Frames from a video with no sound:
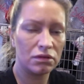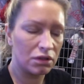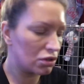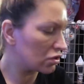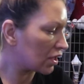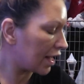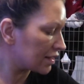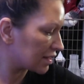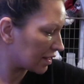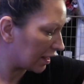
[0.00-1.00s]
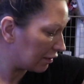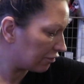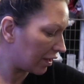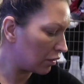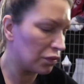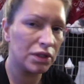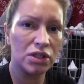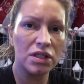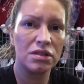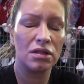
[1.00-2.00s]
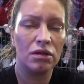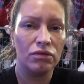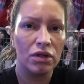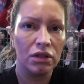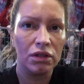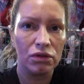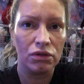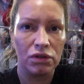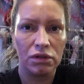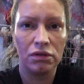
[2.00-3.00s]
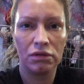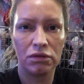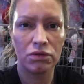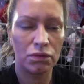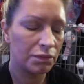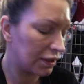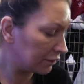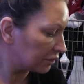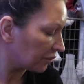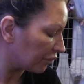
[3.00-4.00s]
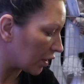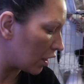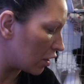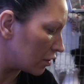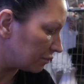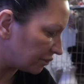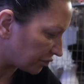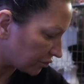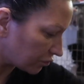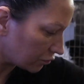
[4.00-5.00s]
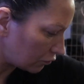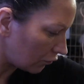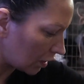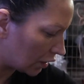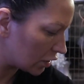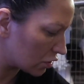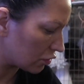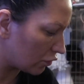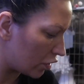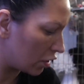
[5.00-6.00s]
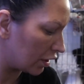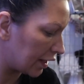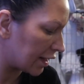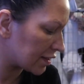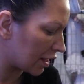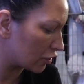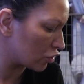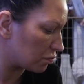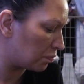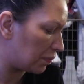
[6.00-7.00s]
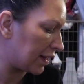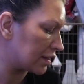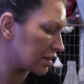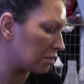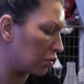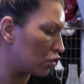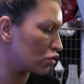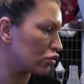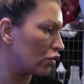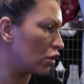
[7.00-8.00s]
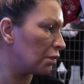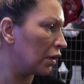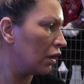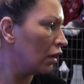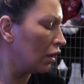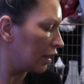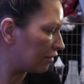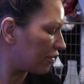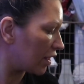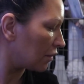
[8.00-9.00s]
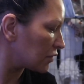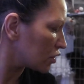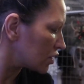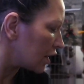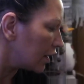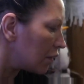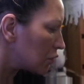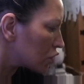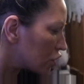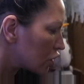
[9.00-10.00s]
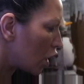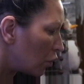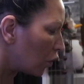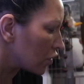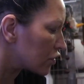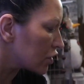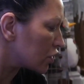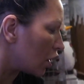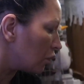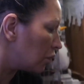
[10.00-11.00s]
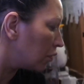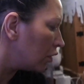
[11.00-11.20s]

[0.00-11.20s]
they're just like skinny fit, which is really good. Just one minute. Um, and they just look really nice. And I just picked Porsha up. In fact, let me just tell you how much the top was. The top